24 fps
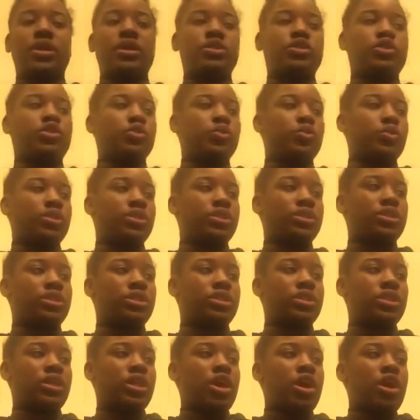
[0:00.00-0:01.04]

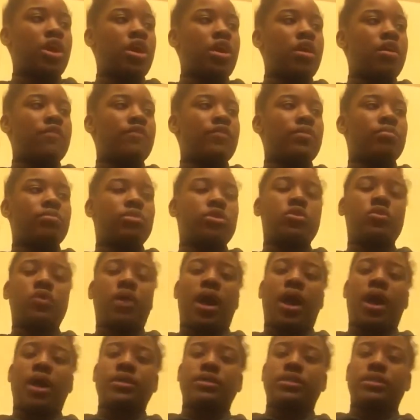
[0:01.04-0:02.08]
students from blue
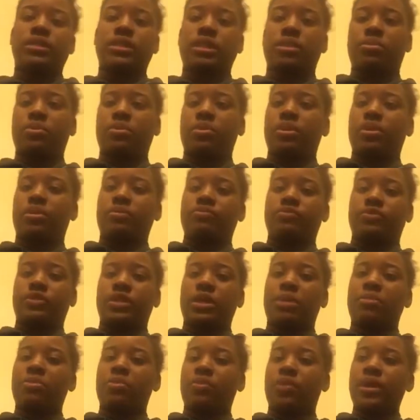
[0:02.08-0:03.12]
eyes and separate
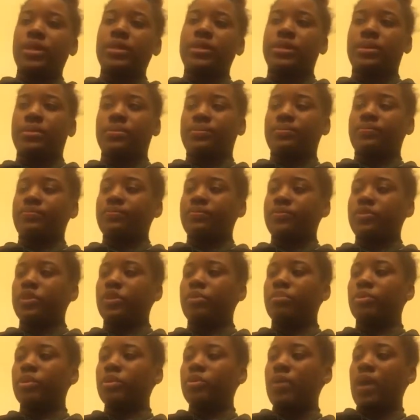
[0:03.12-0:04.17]
them.
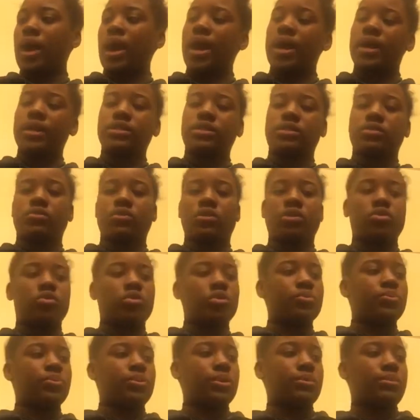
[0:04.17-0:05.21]
The blue eyes in one
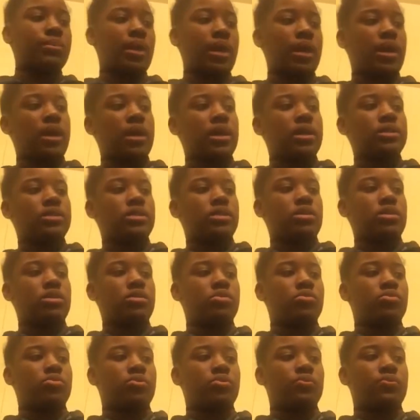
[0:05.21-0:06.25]
group and the black eyes in
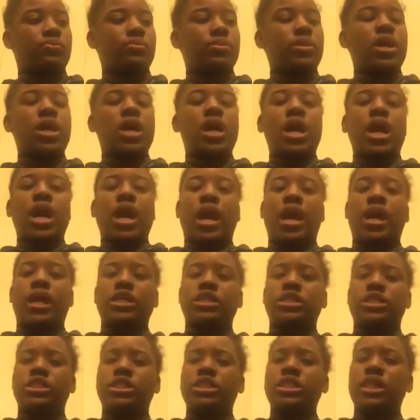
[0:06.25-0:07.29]
another group.
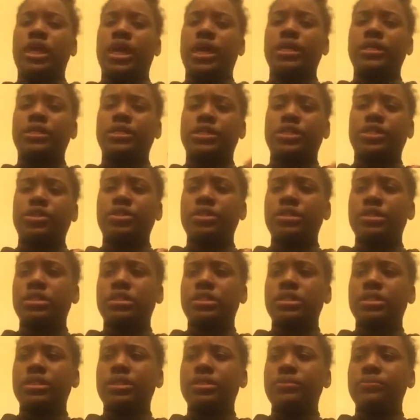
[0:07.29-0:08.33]
And she, like,
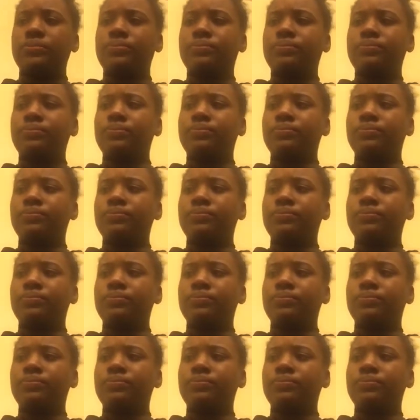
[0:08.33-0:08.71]
seriously,